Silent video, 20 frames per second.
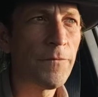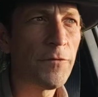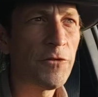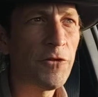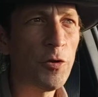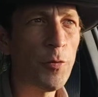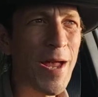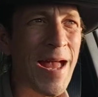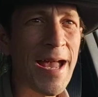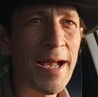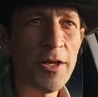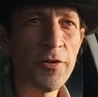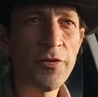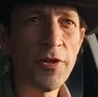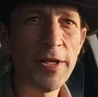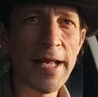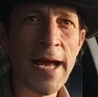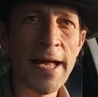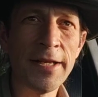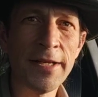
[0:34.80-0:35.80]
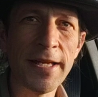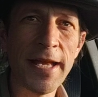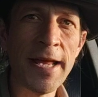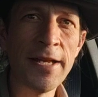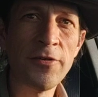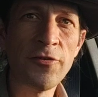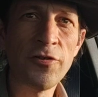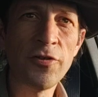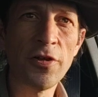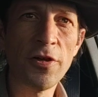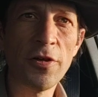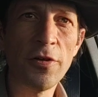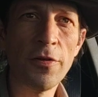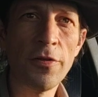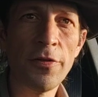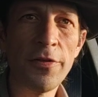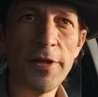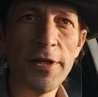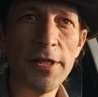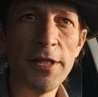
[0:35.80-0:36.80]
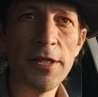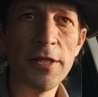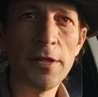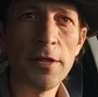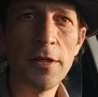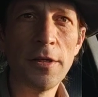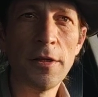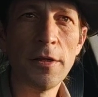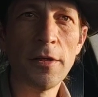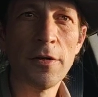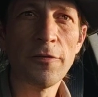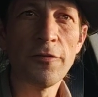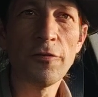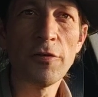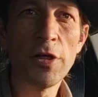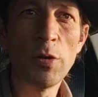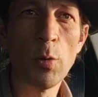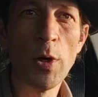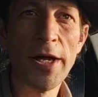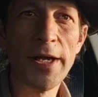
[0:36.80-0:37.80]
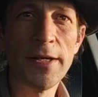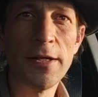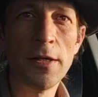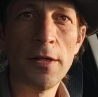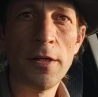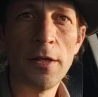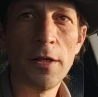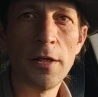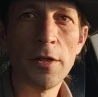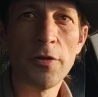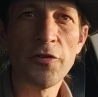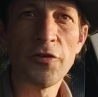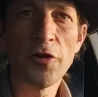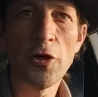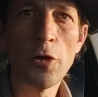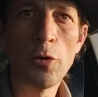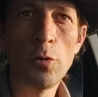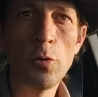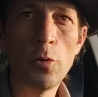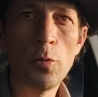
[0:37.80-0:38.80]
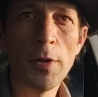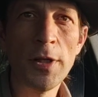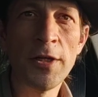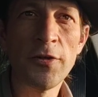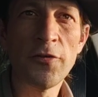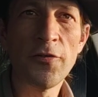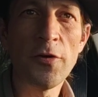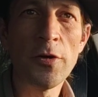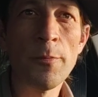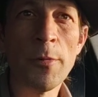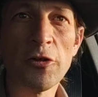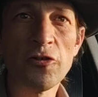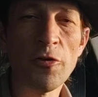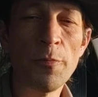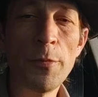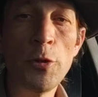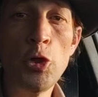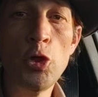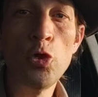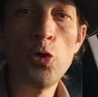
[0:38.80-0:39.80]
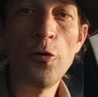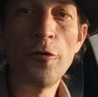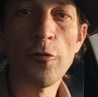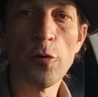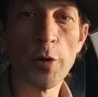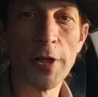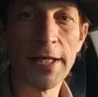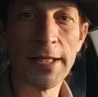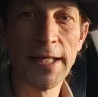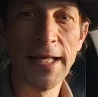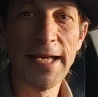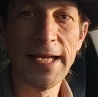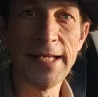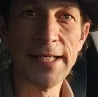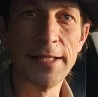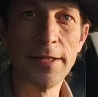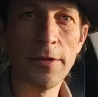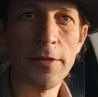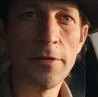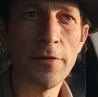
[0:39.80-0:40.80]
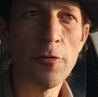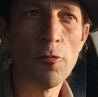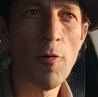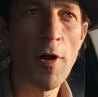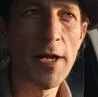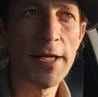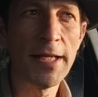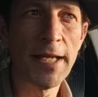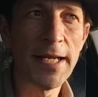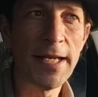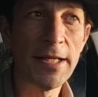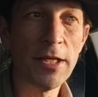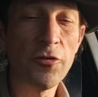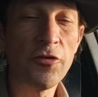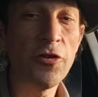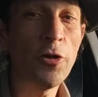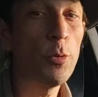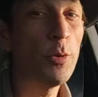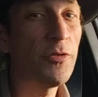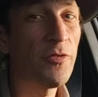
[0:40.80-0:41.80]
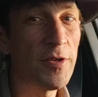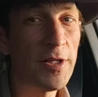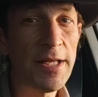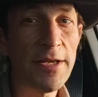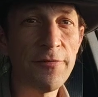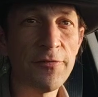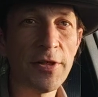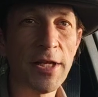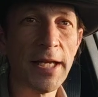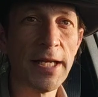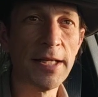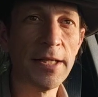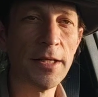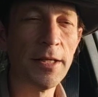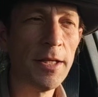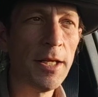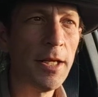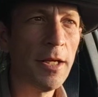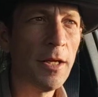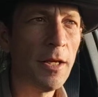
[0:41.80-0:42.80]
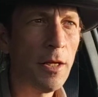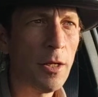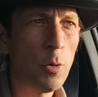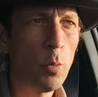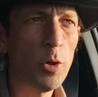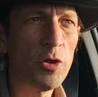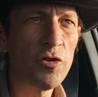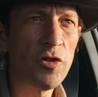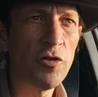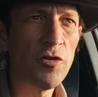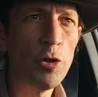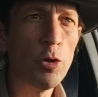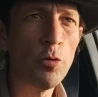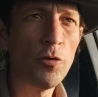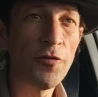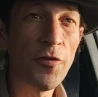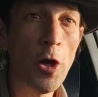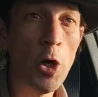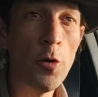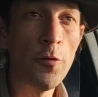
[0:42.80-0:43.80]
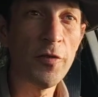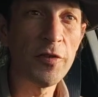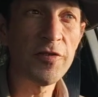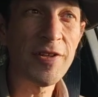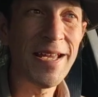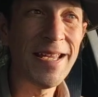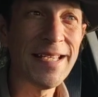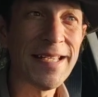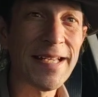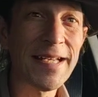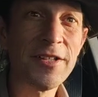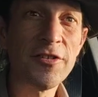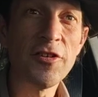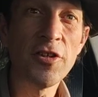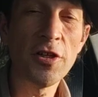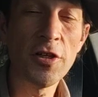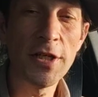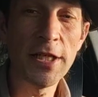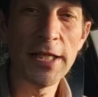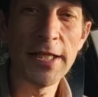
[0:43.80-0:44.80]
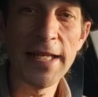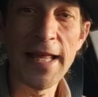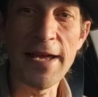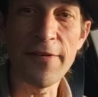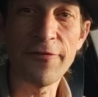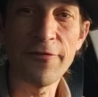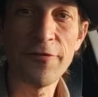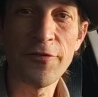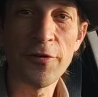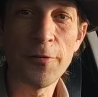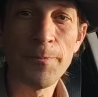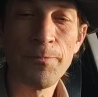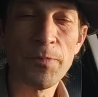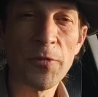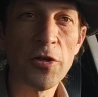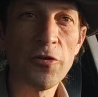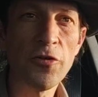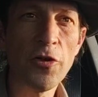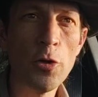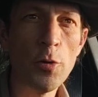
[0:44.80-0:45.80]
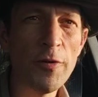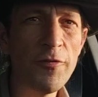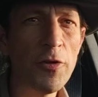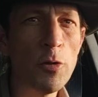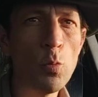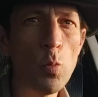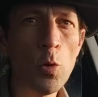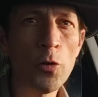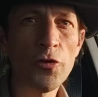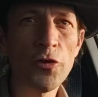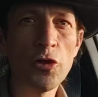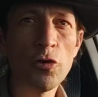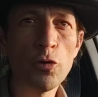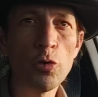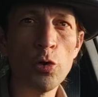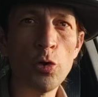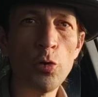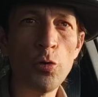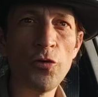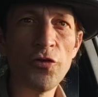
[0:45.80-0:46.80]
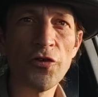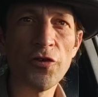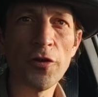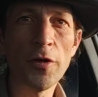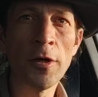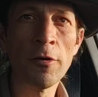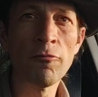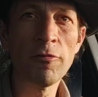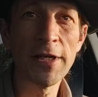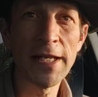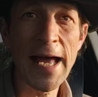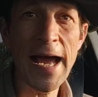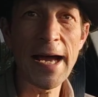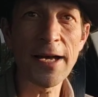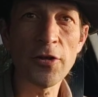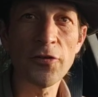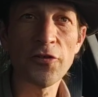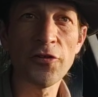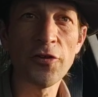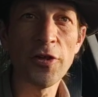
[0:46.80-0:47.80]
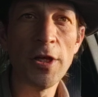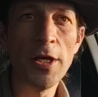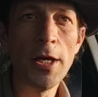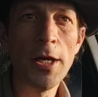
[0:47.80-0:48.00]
to exit and enter the freeway. So it's very much a manoeuvring lane, the right lane. So is the left lane, which is used for overtaking and turning left. So if you want to cruise and relax,